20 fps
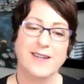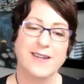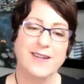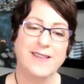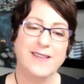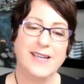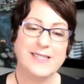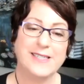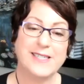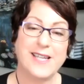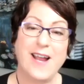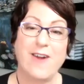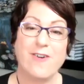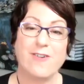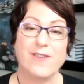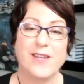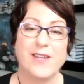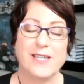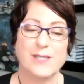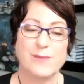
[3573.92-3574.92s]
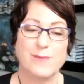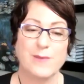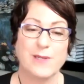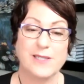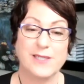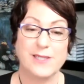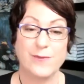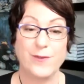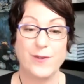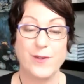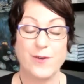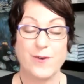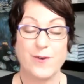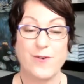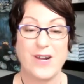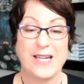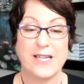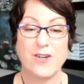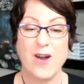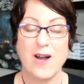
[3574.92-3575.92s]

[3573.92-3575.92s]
Thanks, Carol. Thanks, Melissa, for your great